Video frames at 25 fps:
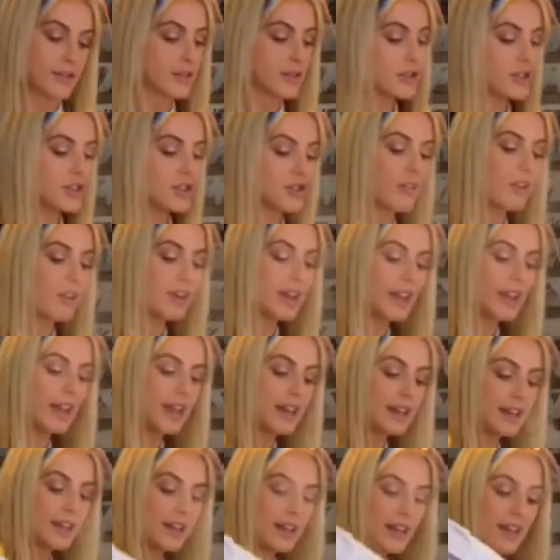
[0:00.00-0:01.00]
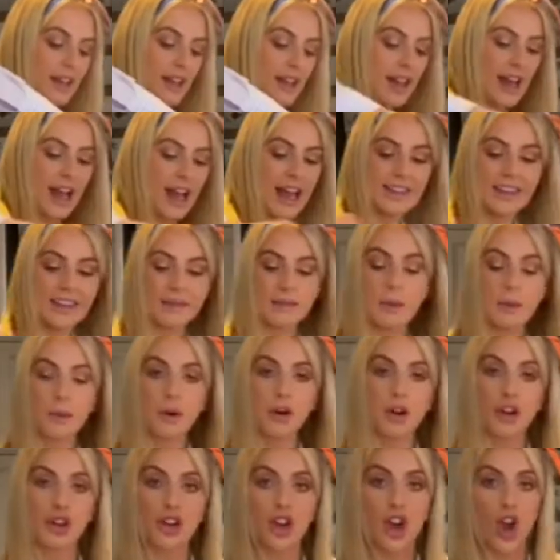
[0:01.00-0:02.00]
Straight in, and then we
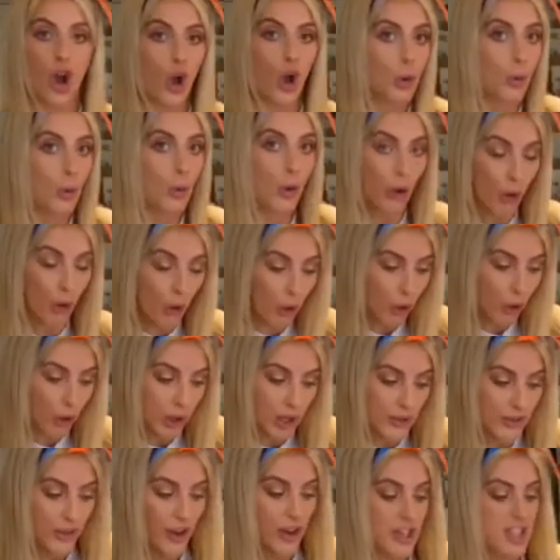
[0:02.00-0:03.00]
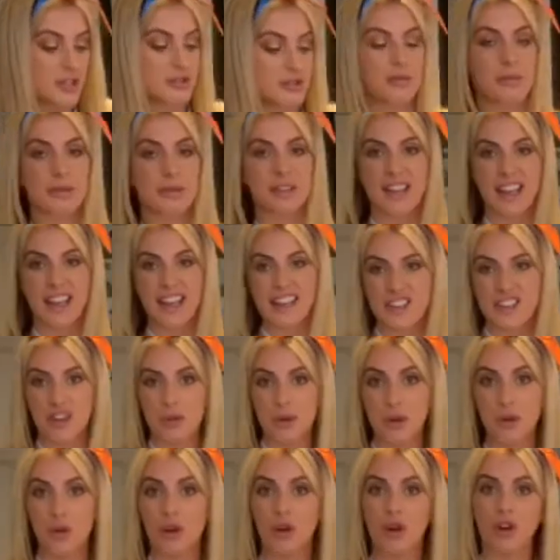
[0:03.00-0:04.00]
want to coat all of our sweet
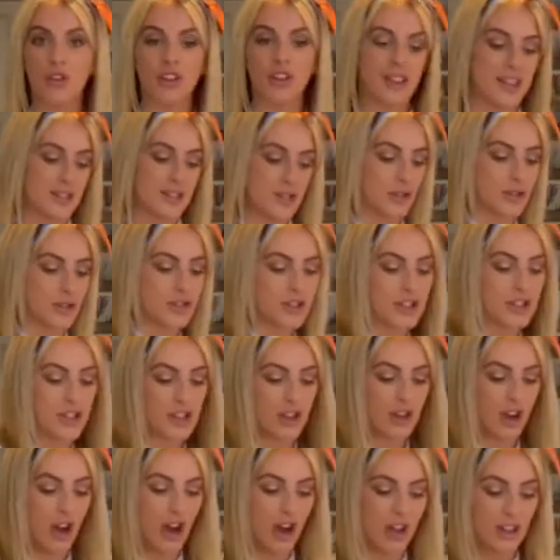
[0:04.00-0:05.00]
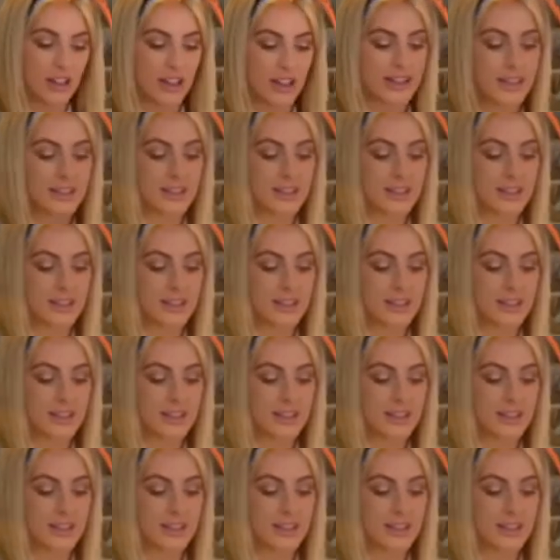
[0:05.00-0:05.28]
potato in all this onion and garlic.